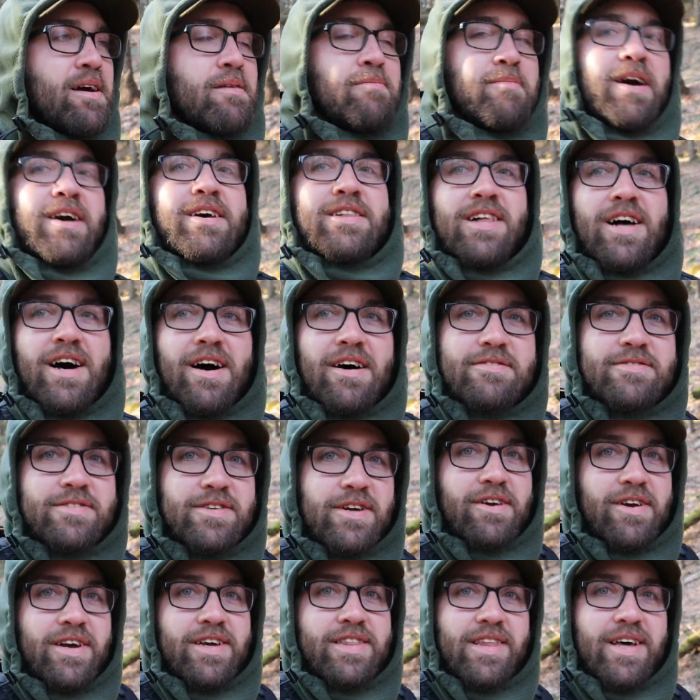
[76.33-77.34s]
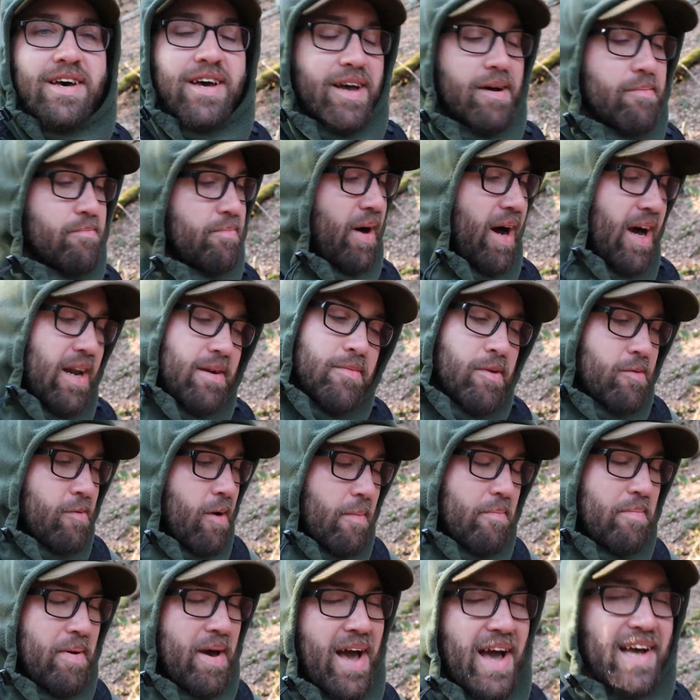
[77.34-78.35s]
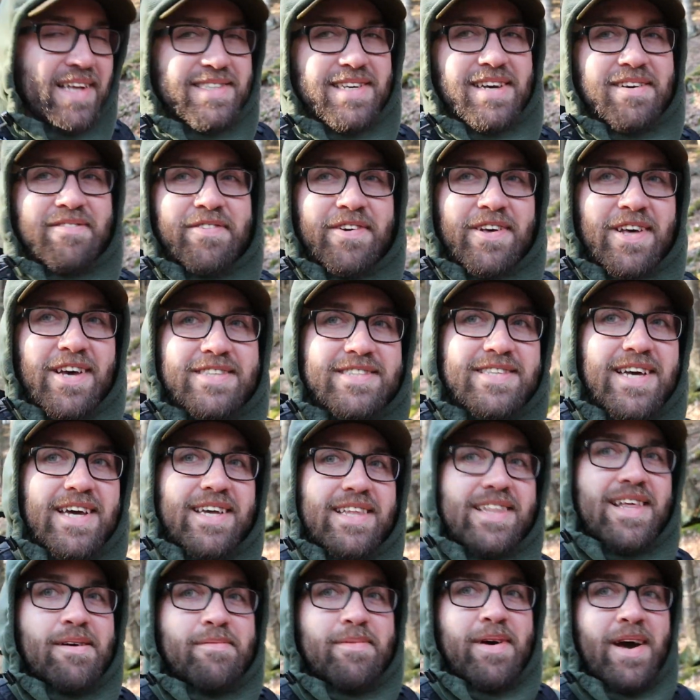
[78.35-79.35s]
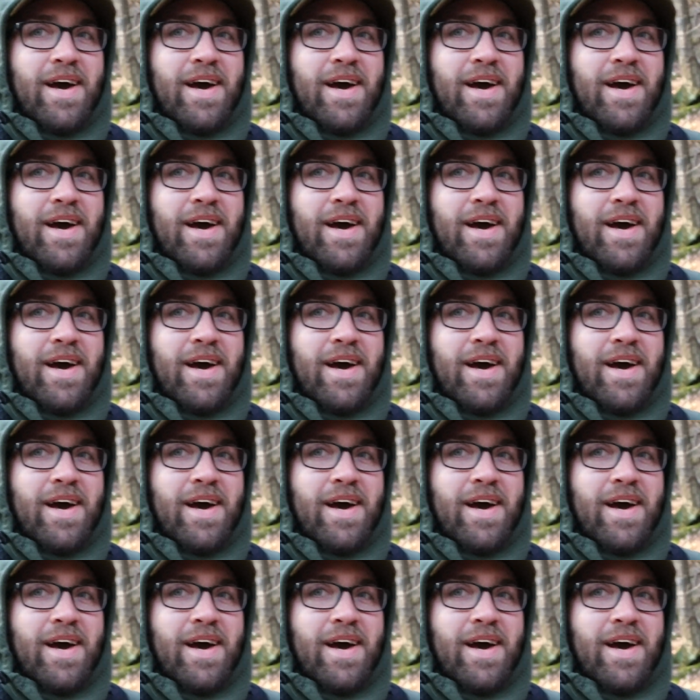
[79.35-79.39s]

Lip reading: My gloves are in the bottom of my pack. Didn't feel like taking them